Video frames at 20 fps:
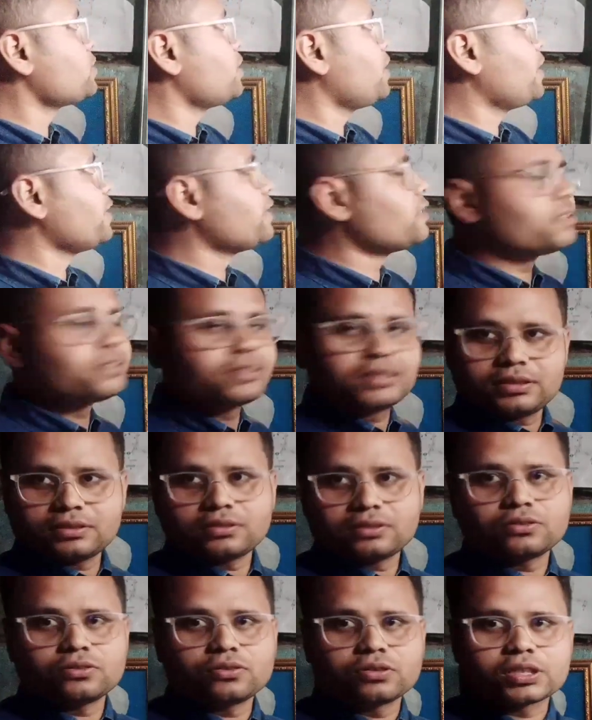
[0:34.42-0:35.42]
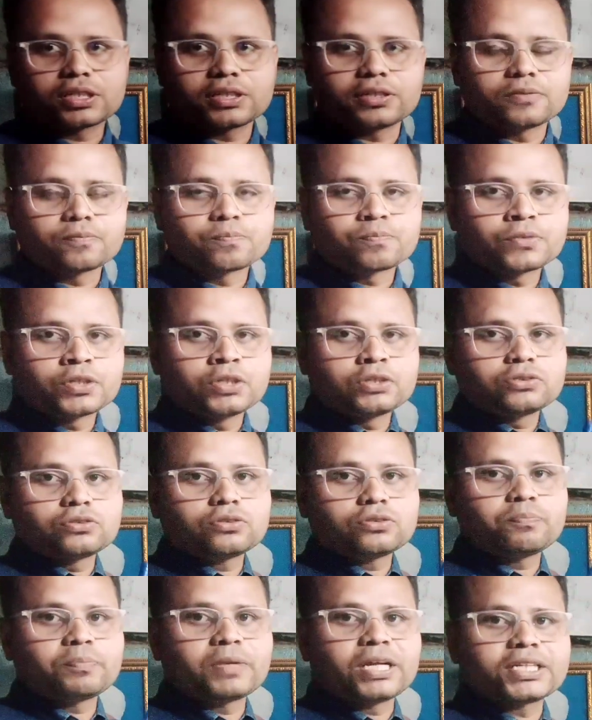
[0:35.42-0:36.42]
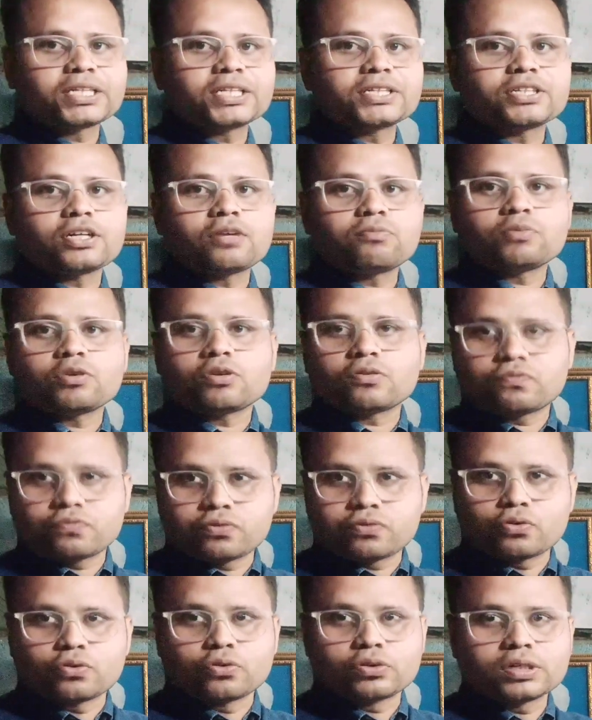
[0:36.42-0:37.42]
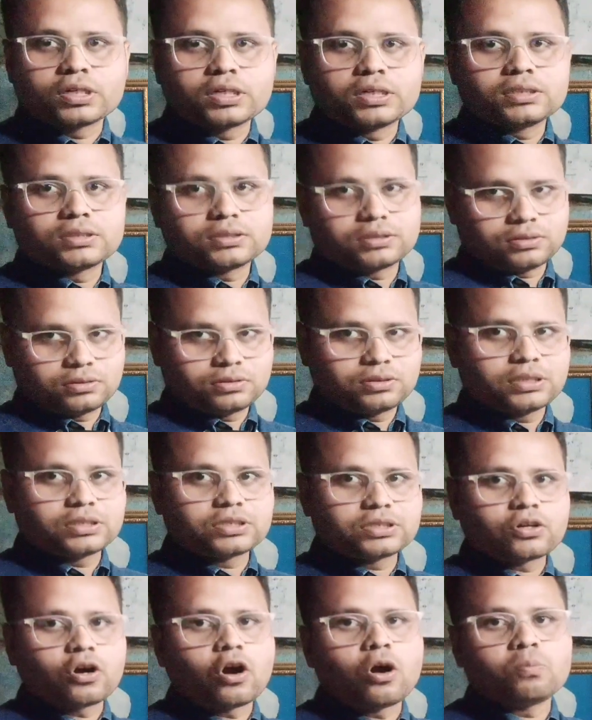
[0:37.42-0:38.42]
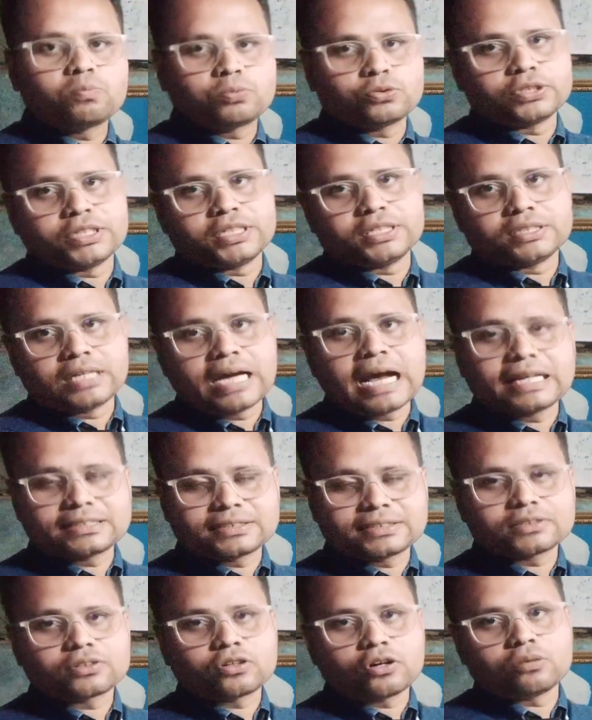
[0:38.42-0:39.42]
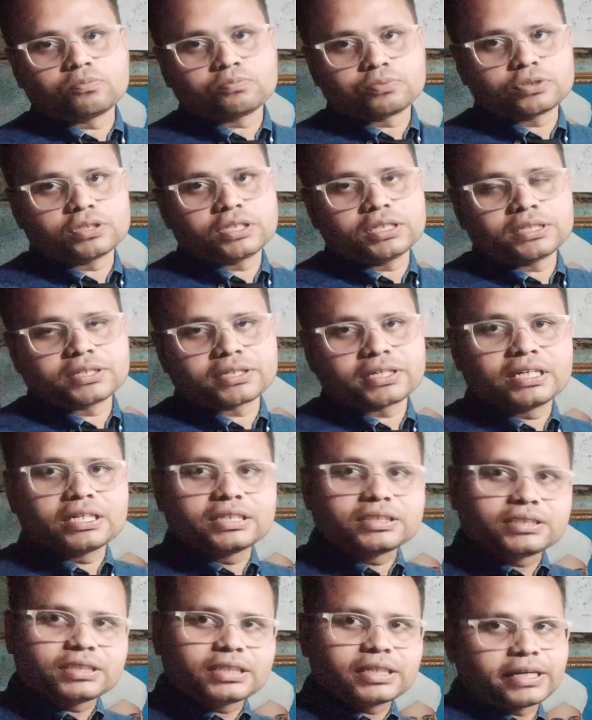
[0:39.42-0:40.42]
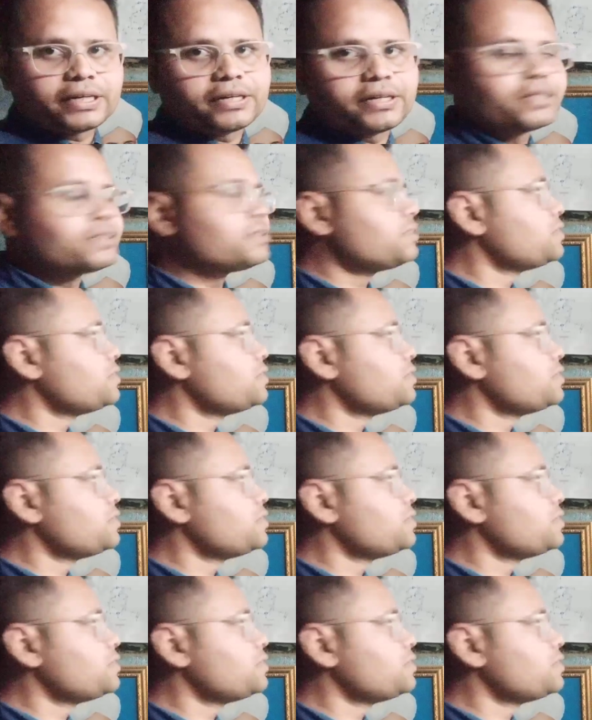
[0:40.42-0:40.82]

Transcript: energy. Okay. So breaking down of food, its component, other components releasing energy